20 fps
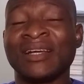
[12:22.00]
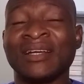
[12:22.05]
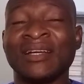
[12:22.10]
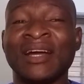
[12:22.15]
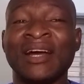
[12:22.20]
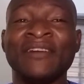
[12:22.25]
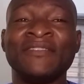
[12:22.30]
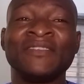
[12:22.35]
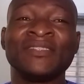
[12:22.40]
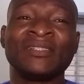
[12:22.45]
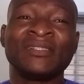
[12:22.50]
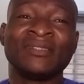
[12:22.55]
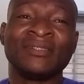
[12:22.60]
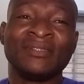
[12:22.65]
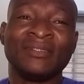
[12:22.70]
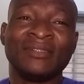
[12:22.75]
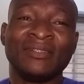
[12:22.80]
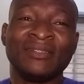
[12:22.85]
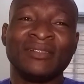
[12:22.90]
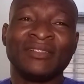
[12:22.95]

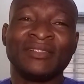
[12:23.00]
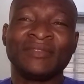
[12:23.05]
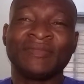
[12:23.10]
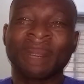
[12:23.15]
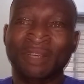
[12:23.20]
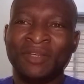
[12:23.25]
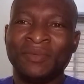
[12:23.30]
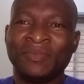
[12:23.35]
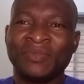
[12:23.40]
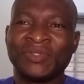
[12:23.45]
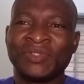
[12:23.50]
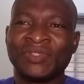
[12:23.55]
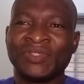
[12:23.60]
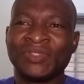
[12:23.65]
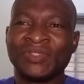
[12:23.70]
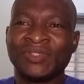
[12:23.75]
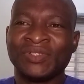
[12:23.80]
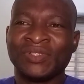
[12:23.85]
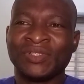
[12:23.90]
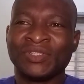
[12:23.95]
cavity. It
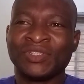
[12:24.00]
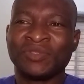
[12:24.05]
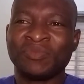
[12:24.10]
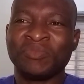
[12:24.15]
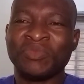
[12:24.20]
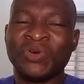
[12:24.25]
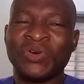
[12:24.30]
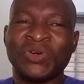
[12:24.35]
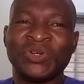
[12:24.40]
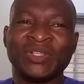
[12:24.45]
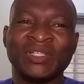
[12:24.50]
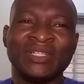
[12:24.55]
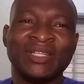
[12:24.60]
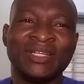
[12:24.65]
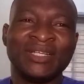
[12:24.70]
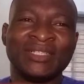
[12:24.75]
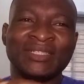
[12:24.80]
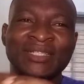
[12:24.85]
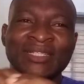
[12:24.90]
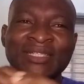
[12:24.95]
keeps the small
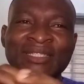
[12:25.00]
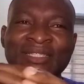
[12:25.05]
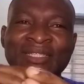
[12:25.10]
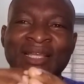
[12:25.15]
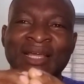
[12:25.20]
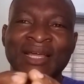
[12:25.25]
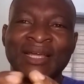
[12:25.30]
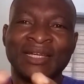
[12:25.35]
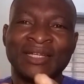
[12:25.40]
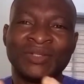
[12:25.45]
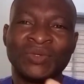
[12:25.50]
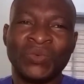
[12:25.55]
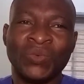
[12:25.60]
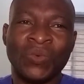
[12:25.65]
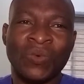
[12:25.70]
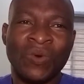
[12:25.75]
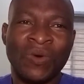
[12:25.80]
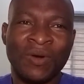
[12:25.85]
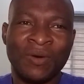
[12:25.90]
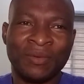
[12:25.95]
intestine
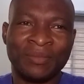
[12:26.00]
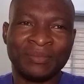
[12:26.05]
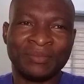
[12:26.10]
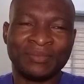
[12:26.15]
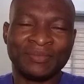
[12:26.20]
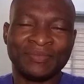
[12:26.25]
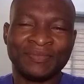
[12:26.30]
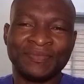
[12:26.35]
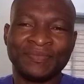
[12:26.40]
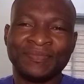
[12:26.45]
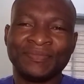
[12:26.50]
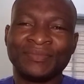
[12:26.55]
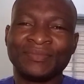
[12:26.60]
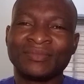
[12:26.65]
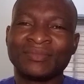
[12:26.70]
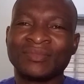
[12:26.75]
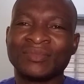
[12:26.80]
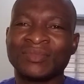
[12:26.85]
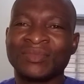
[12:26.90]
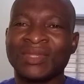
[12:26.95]
warm.
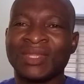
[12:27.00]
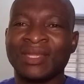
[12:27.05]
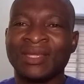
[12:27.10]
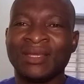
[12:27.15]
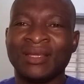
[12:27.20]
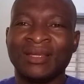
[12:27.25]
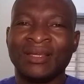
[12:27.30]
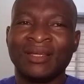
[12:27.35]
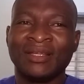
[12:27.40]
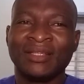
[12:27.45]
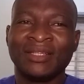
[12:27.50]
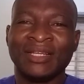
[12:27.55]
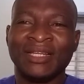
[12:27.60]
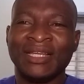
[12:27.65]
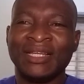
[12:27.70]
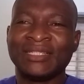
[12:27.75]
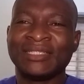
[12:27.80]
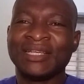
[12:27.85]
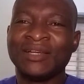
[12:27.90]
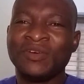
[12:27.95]
The
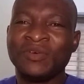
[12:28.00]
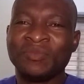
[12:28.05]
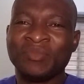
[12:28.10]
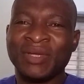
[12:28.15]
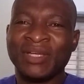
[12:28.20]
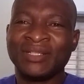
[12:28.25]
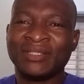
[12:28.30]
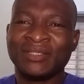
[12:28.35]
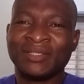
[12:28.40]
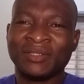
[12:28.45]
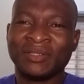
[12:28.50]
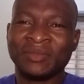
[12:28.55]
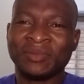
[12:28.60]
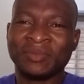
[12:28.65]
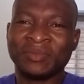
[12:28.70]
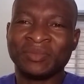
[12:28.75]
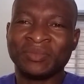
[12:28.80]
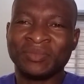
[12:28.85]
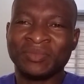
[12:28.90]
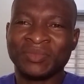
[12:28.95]
lesser
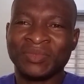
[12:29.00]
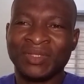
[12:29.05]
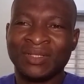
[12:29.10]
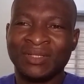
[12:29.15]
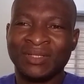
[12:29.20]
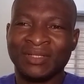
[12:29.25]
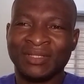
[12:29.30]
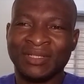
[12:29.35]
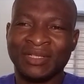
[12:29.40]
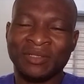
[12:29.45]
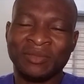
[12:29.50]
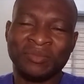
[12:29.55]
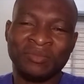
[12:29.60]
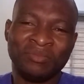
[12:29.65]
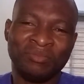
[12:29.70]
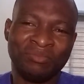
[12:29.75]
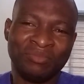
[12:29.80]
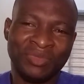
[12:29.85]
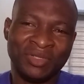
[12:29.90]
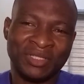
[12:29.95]
omentum
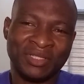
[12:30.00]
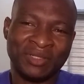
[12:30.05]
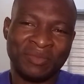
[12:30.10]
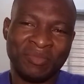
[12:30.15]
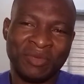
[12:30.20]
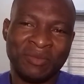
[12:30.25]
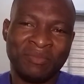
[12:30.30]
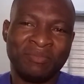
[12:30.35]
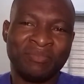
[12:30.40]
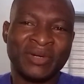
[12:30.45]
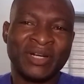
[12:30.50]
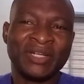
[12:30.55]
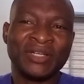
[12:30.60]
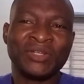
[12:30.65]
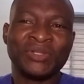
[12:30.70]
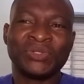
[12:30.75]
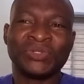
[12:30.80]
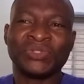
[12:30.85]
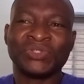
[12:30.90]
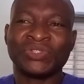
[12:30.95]
is a
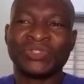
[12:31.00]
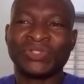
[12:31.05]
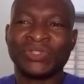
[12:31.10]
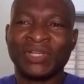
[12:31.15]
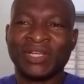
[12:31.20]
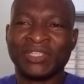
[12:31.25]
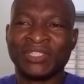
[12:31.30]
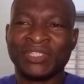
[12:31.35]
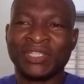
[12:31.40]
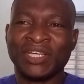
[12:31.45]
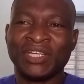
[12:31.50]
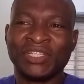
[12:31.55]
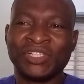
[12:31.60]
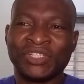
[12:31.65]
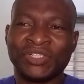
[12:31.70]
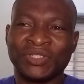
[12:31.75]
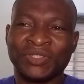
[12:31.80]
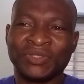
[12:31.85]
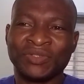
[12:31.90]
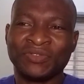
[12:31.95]
membranous
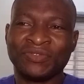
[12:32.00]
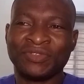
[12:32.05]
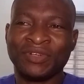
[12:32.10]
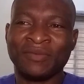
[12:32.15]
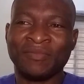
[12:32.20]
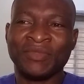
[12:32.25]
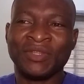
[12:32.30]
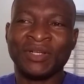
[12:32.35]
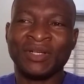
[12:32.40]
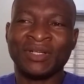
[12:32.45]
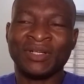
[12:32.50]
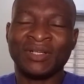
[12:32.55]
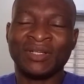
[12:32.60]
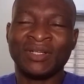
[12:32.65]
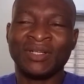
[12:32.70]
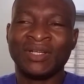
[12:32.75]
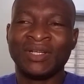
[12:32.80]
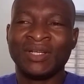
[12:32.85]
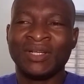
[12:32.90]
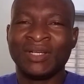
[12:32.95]
extension from the
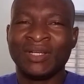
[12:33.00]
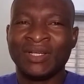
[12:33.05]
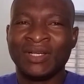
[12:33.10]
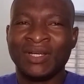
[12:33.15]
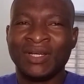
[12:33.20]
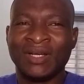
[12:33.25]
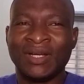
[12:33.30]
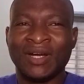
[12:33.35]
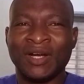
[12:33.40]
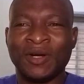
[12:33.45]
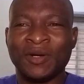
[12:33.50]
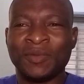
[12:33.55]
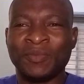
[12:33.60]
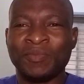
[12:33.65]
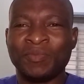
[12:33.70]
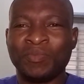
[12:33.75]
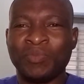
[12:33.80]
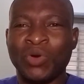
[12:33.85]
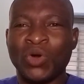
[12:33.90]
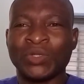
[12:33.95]

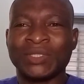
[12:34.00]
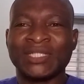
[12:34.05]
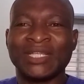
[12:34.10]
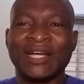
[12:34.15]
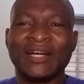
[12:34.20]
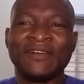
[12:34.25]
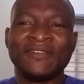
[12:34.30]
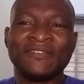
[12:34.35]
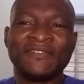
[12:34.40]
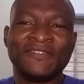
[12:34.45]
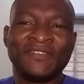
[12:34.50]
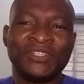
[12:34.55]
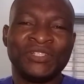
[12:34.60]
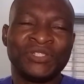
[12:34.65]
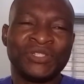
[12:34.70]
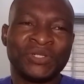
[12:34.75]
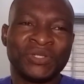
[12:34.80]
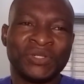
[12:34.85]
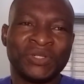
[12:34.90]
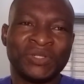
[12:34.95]
portal
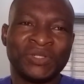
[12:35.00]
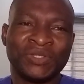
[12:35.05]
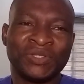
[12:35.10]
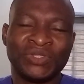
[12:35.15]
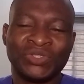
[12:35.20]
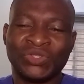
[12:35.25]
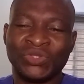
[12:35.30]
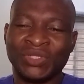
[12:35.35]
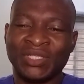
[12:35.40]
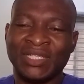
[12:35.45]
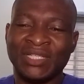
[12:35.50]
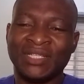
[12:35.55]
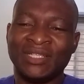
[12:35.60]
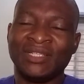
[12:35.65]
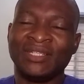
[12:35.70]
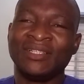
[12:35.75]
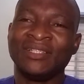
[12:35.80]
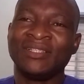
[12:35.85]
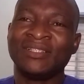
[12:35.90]
fissure to the